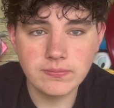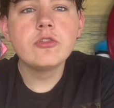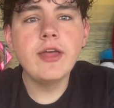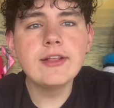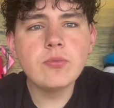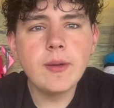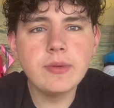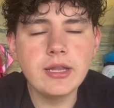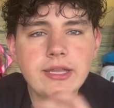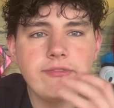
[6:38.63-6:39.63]
So that's where I'm
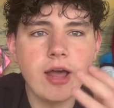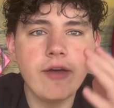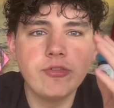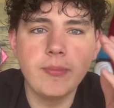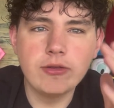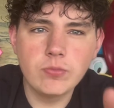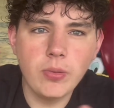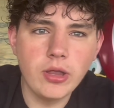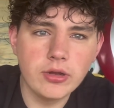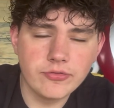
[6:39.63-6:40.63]
going to leave it off for my
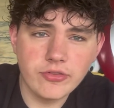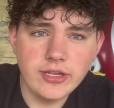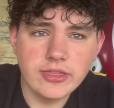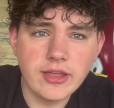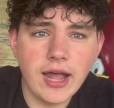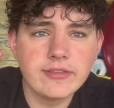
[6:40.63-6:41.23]
spoiler-free thoughts.